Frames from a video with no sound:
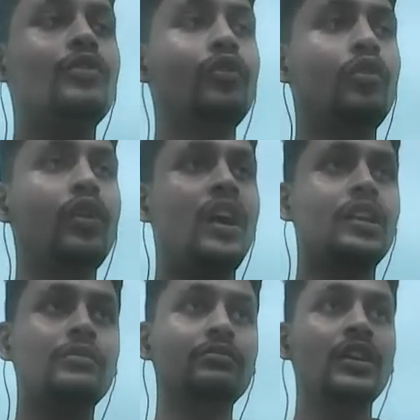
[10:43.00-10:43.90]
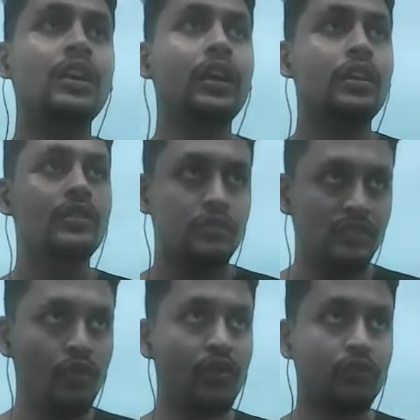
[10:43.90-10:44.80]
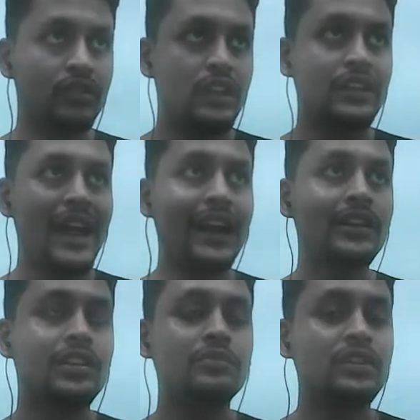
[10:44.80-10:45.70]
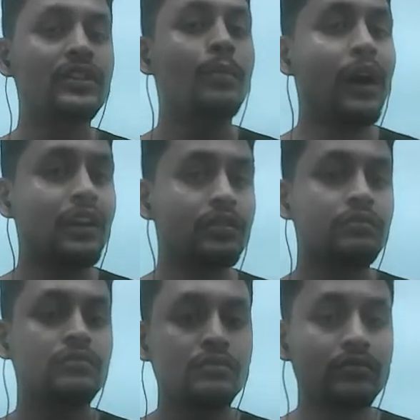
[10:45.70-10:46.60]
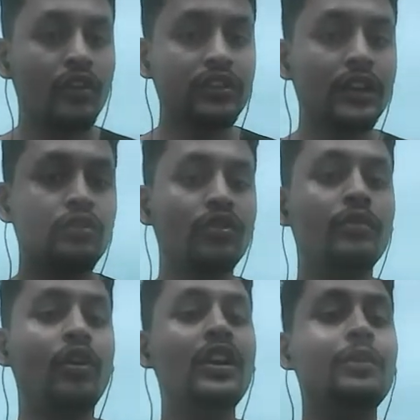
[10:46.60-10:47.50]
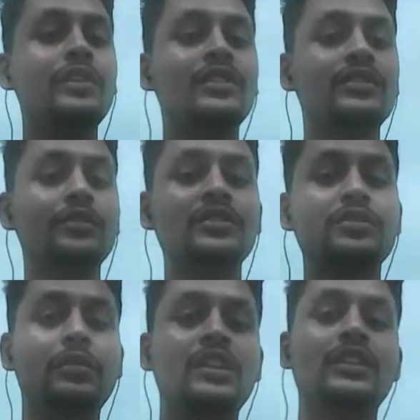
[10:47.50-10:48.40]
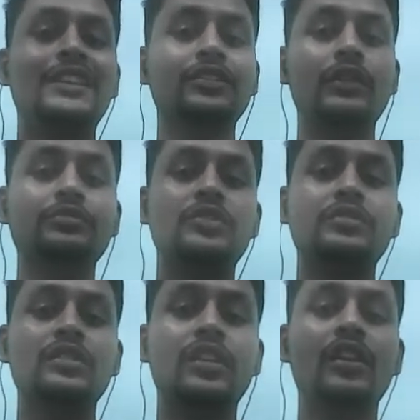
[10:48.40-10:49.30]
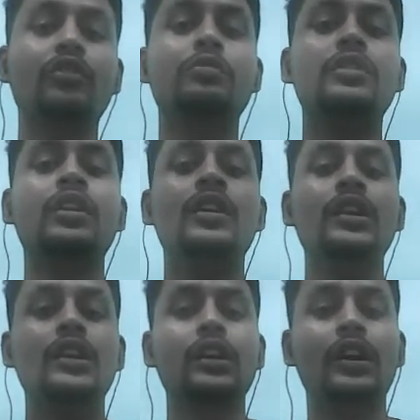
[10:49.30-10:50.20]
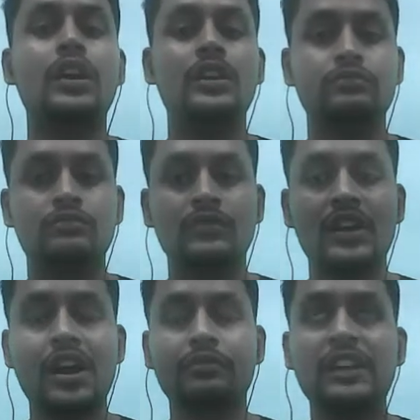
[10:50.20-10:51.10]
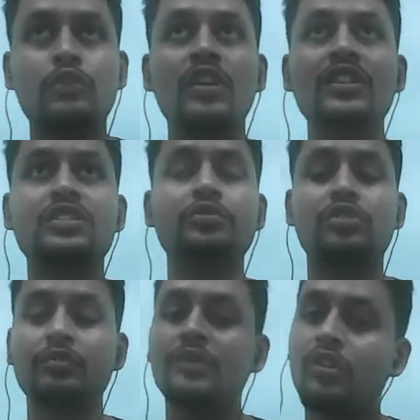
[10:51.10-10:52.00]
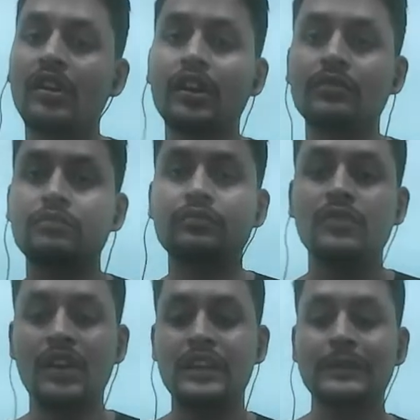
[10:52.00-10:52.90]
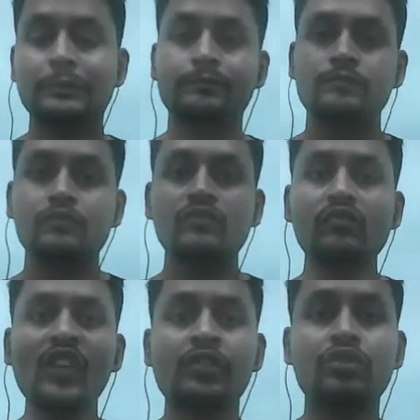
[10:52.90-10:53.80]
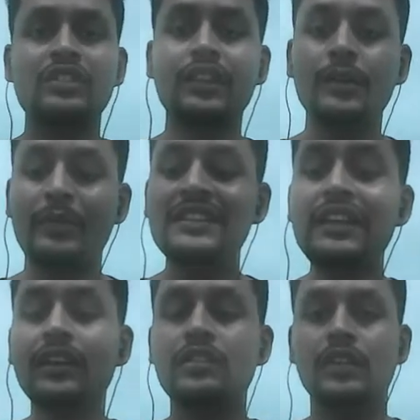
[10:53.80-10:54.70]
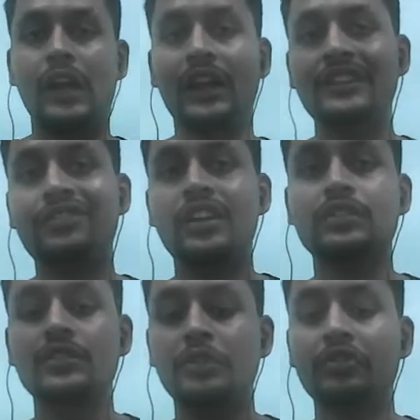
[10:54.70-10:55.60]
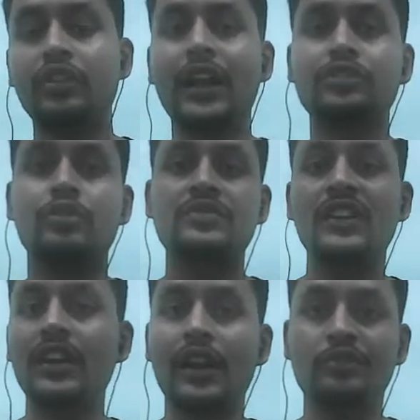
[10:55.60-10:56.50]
no atom, no that add atoms in the bulk, or that will only be in the surface. But in case of absorption, there will be an equal distribution of the foreign atom, right? So these are the basic difference between adsorption and